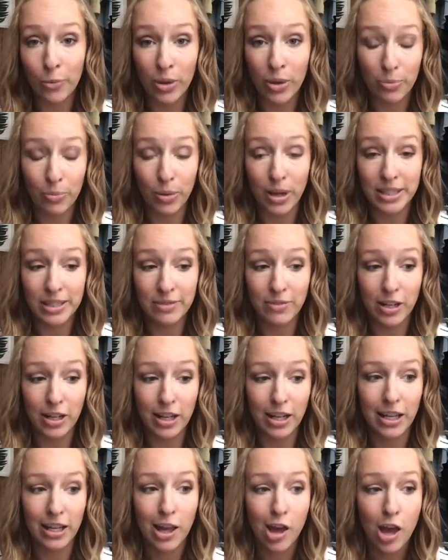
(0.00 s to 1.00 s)
with
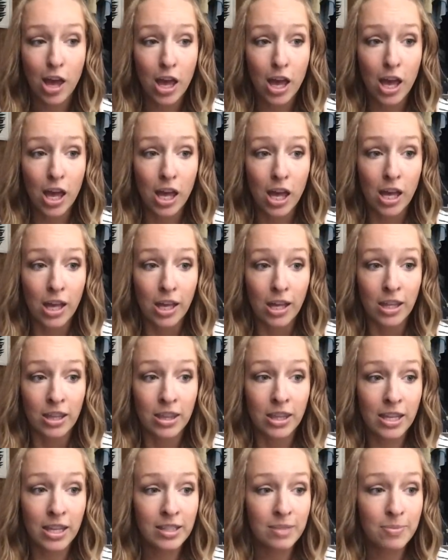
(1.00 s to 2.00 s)
breastfeeding.
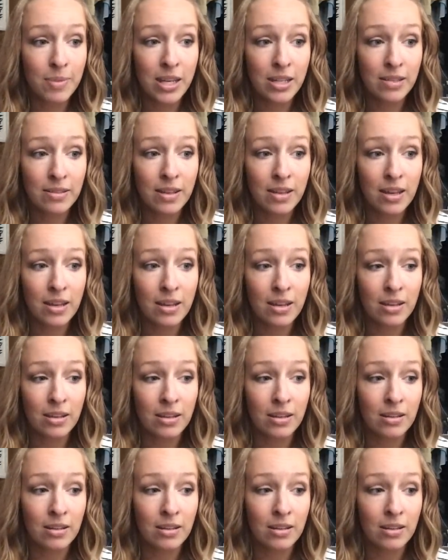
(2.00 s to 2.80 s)
This makes it